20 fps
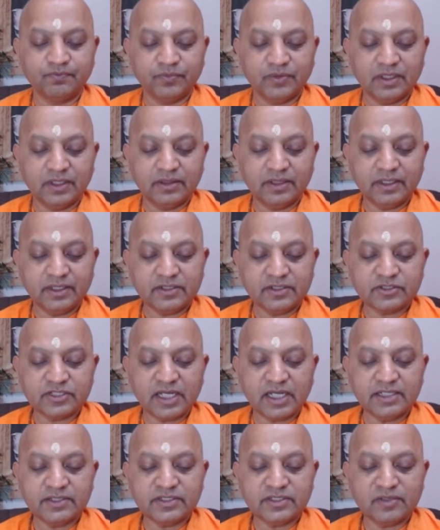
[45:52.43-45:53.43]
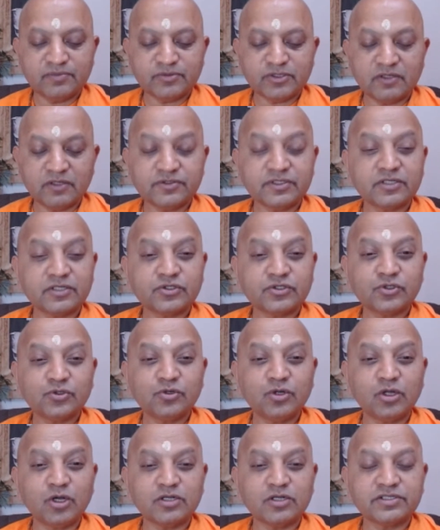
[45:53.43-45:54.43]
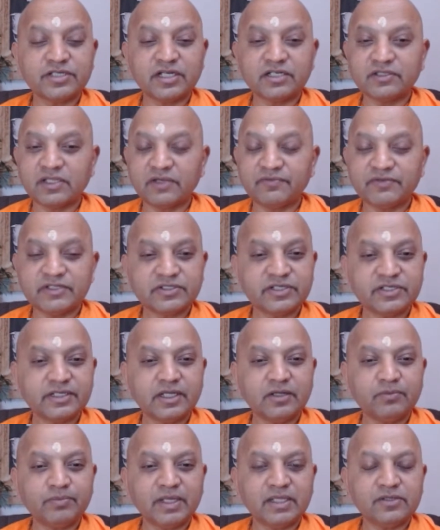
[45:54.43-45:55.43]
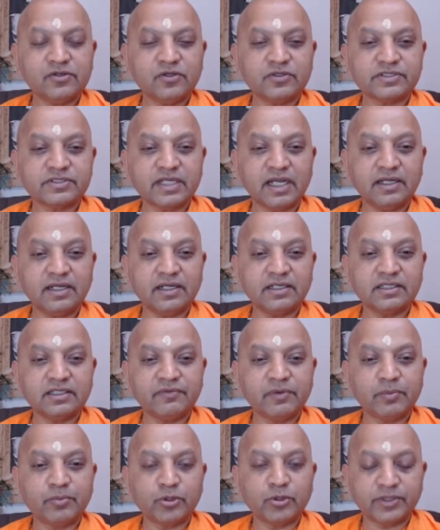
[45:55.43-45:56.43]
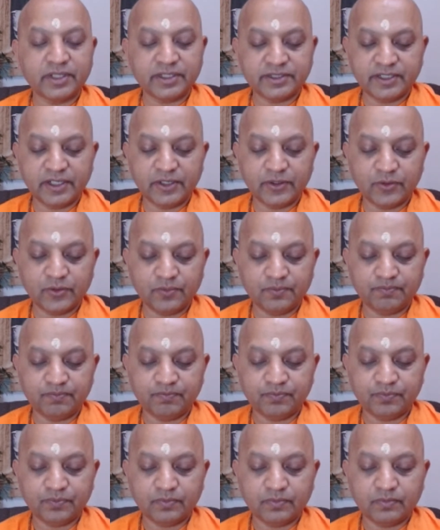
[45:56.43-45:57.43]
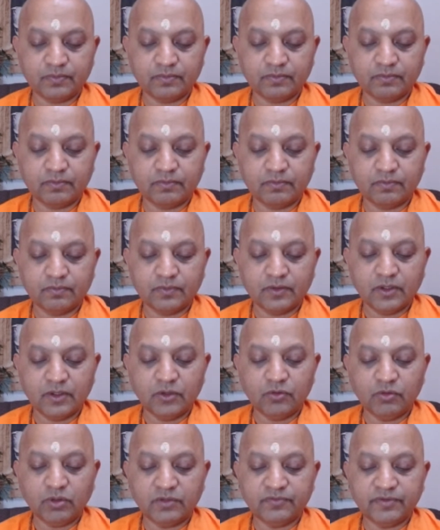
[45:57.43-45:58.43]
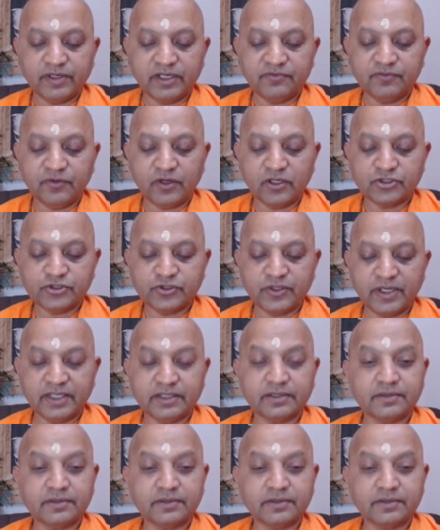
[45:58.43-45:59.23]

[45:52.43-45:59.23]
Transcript: They disguised themselves as two dogs and they were sitting by your side and they were protecting you. You are very fortunate.